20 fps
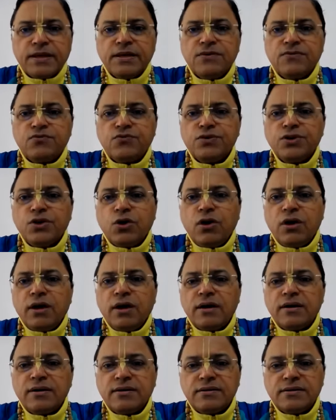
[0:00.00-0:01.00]
if we all
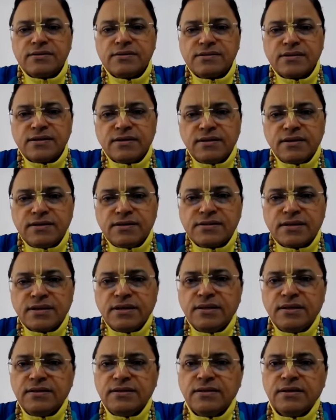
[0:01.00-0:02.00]
are serious
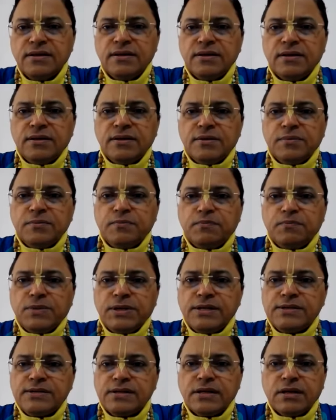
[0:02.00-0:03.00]
in
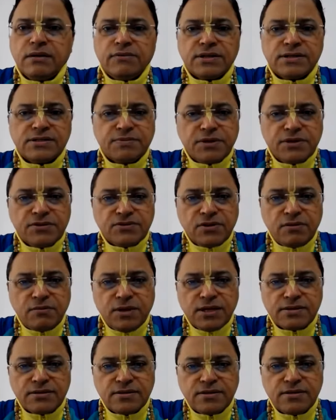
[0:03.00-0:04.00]
pleasing our spiritual
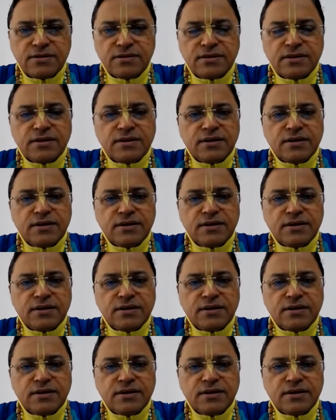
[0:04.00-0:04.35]
master,